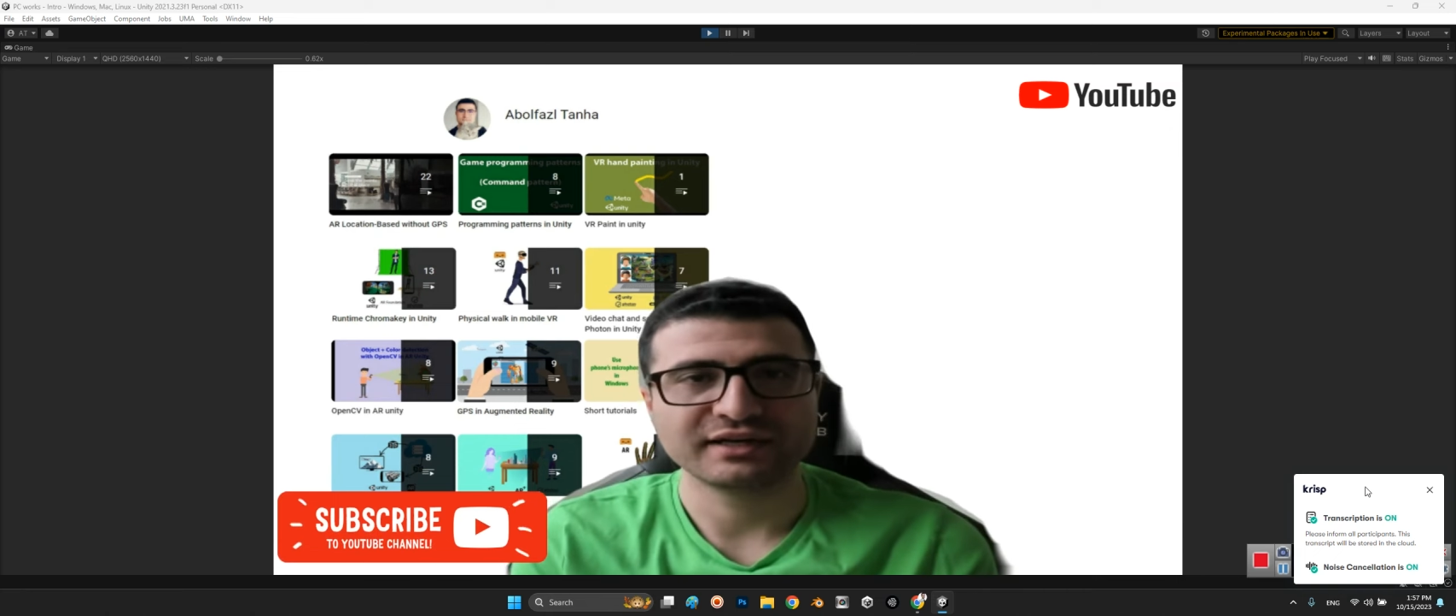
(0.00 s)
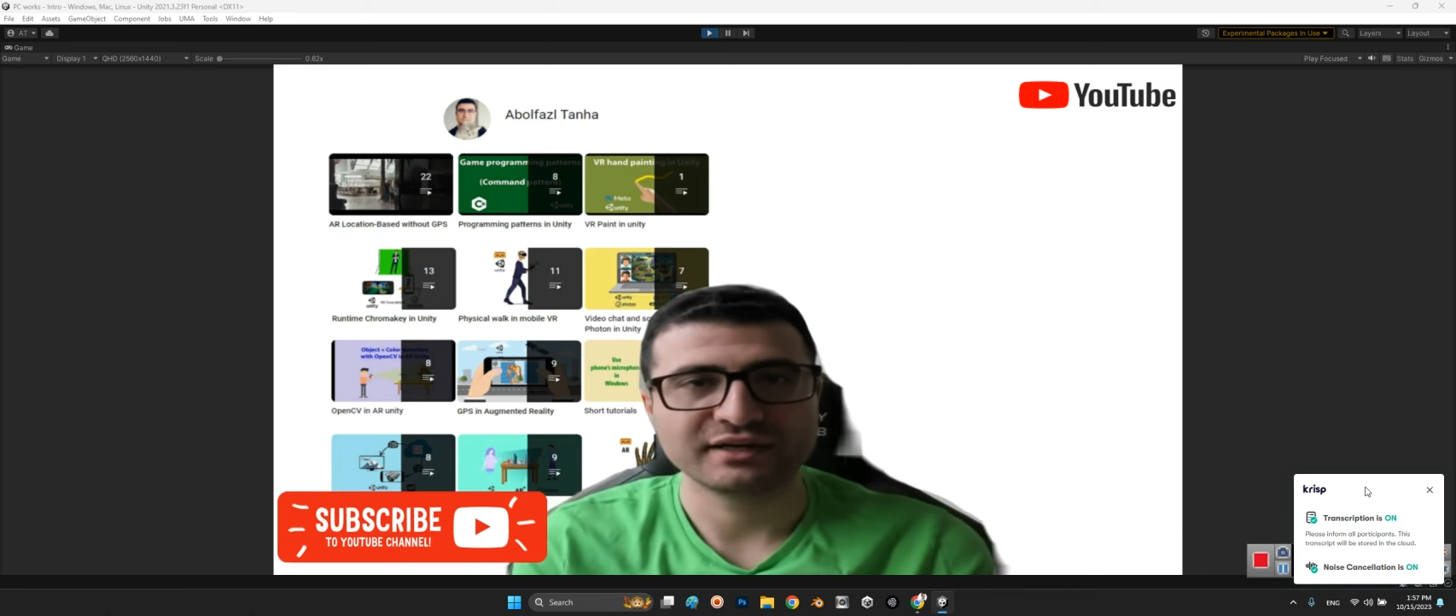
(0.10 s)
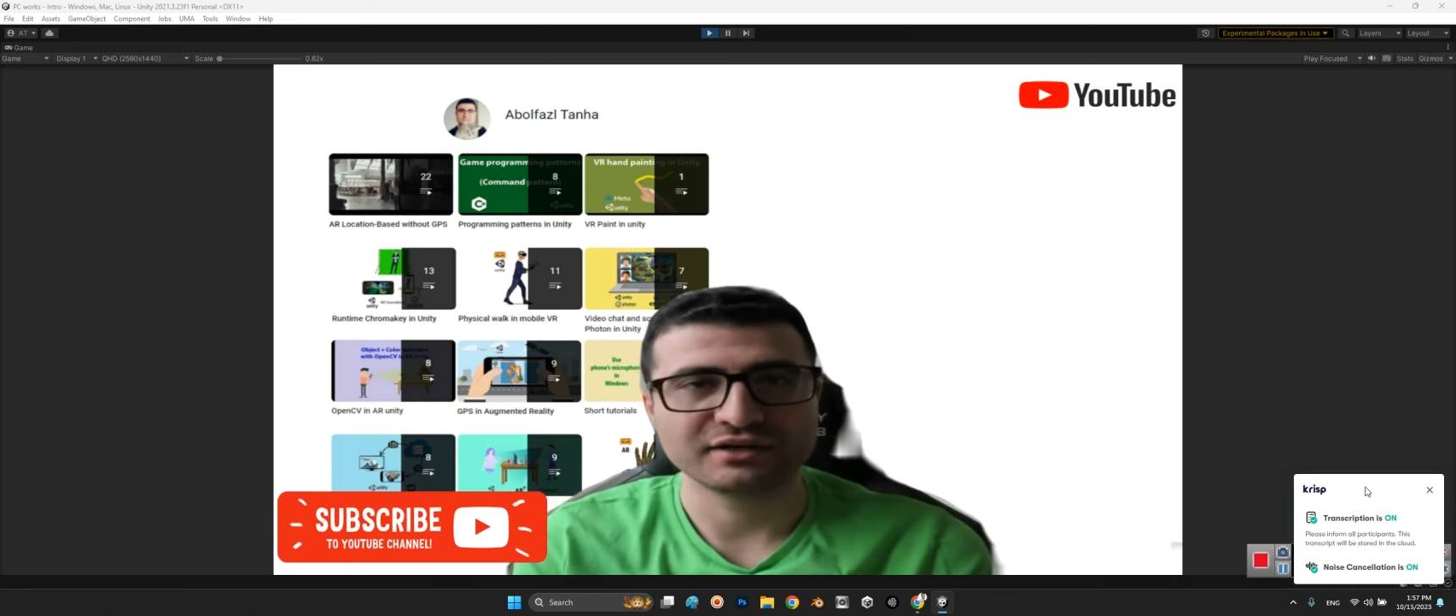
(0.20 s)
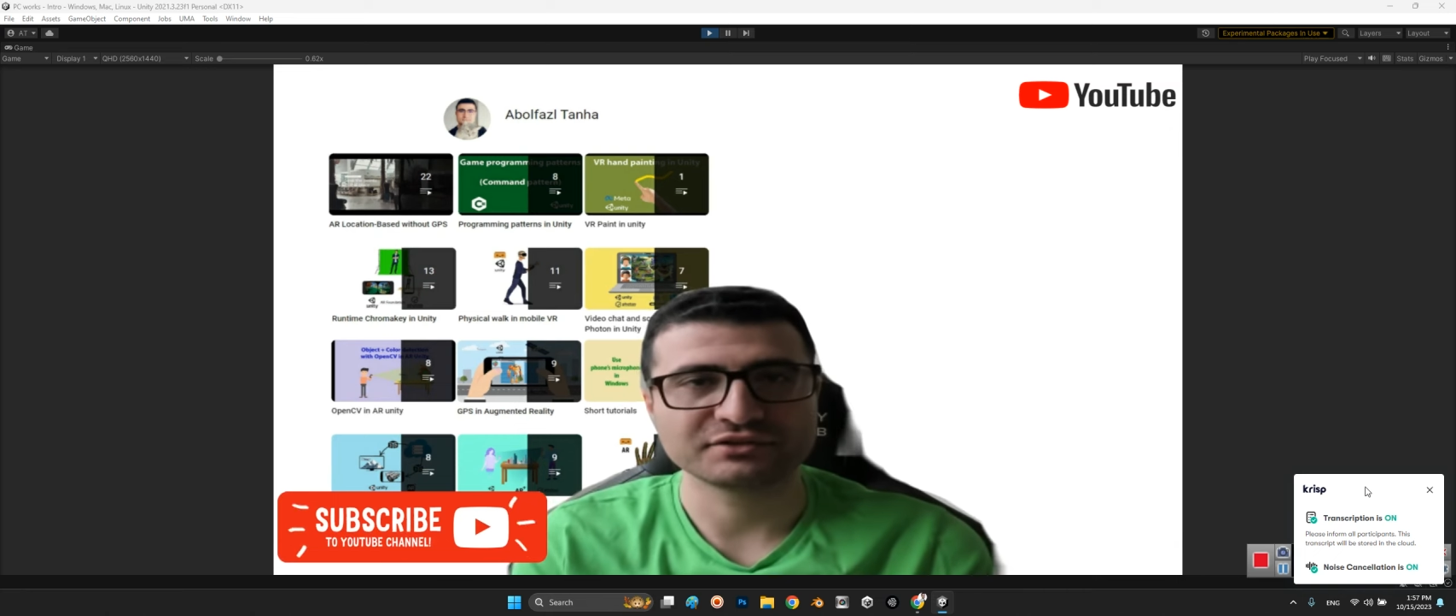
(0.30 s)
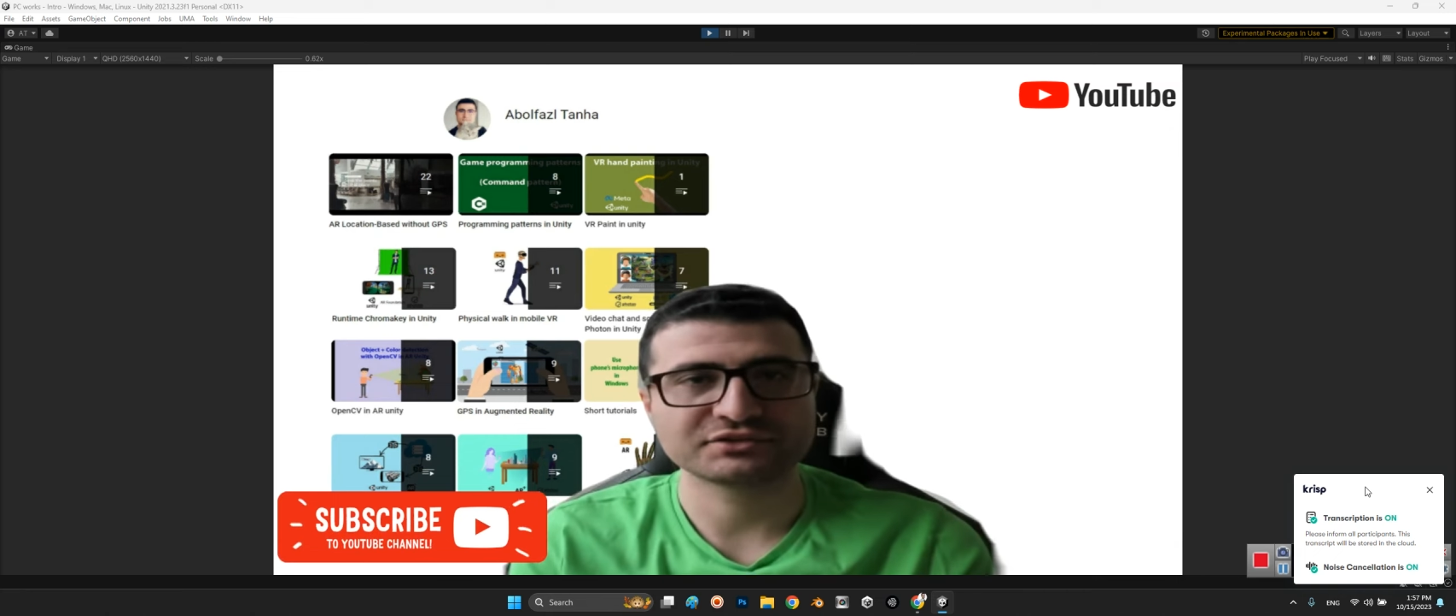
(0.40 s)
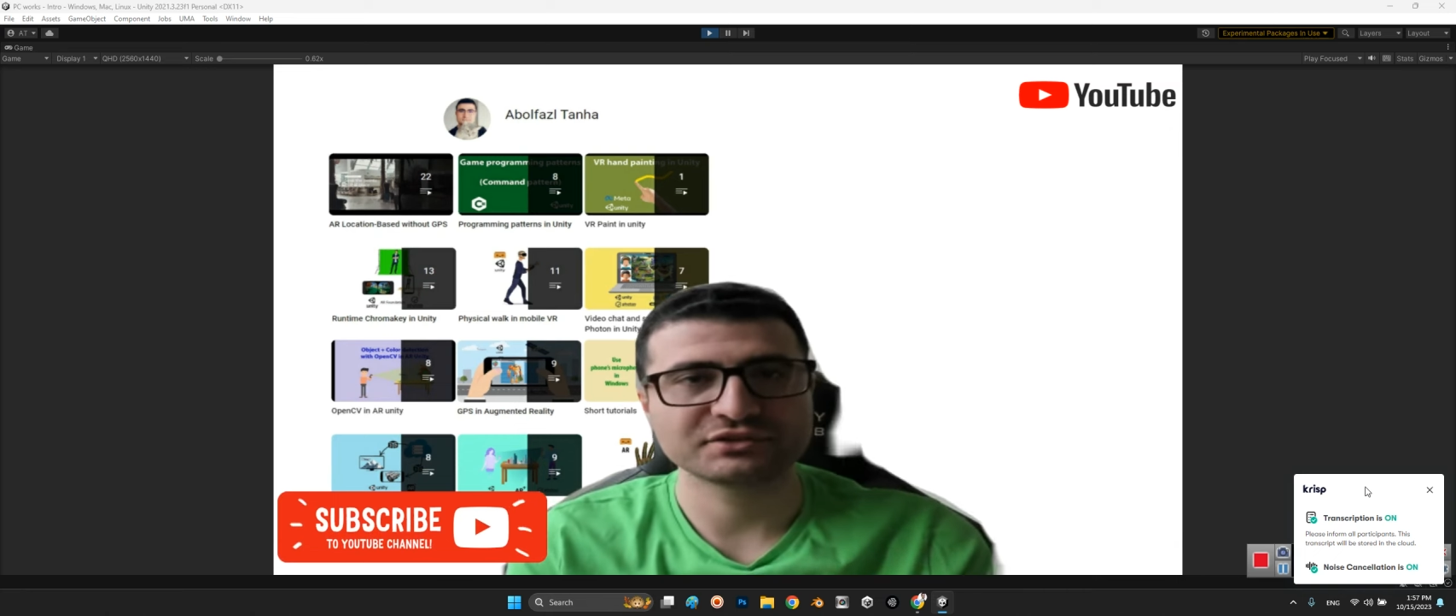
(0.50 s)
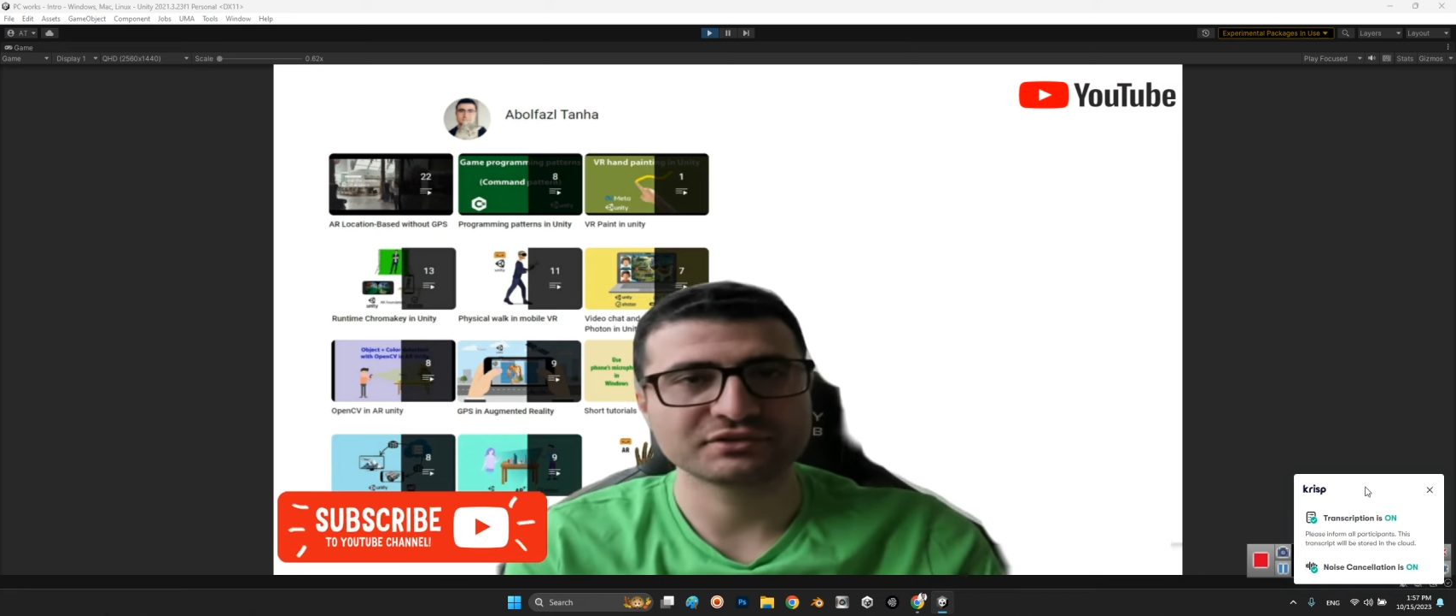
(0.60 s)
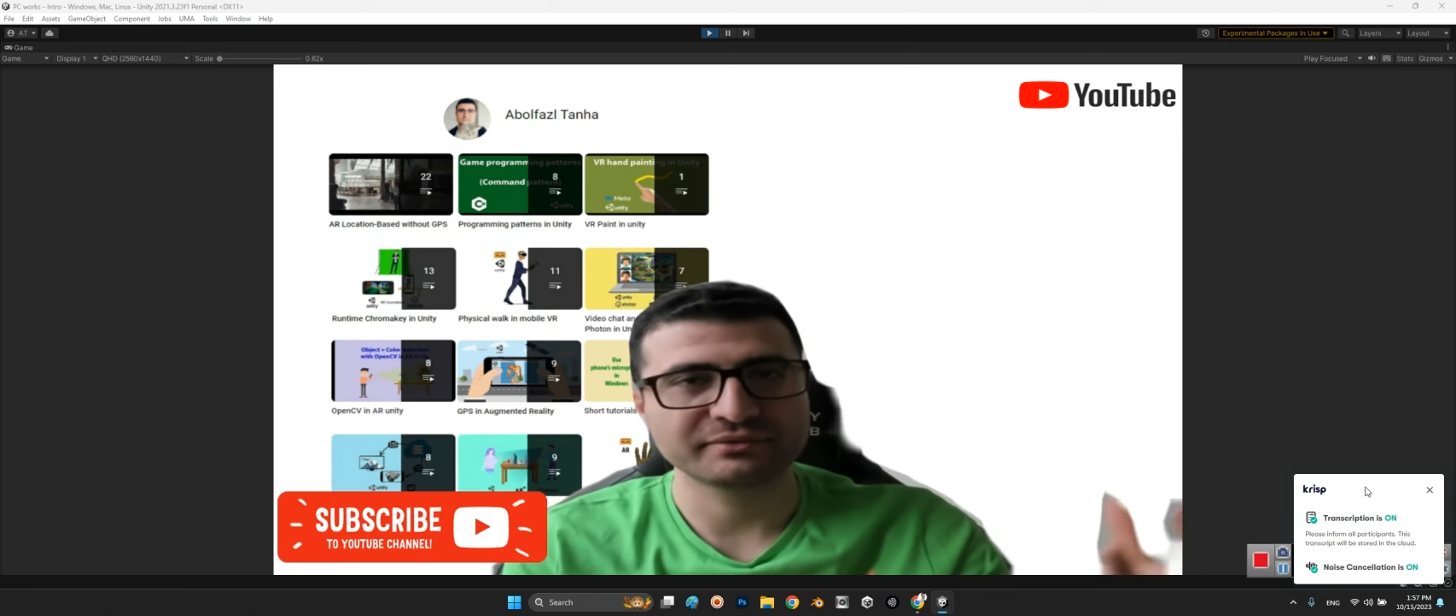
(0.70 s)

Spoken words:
And also